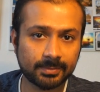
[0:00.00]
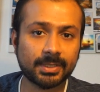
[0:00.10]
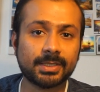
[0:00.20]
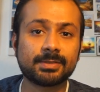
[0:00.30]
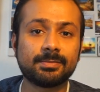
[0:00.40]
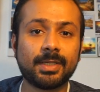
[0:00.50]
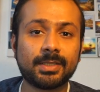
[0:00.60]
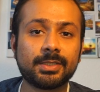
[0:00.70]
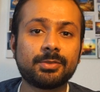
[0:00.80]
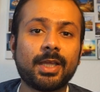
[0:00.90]
but it's
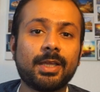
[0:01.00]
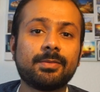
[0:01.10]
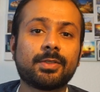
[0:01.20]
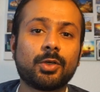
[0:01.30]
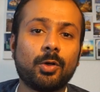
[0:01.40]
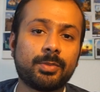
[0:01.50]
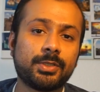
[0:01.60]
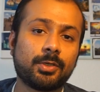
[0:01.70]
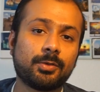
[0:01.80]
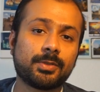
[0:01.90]
better to have the copy
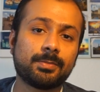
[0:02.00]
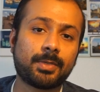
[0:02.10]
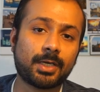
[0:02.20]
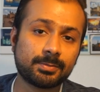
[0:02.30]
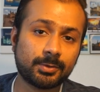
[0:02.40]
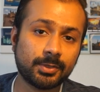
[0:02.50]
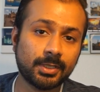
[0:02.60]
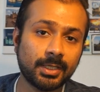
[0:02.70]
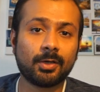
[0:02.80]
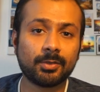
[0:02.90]
of the passport
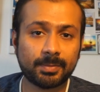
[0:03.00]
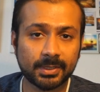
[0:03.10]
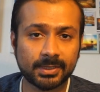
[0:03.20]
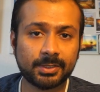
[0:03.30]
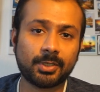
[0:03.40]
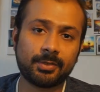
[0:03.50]
of the person you are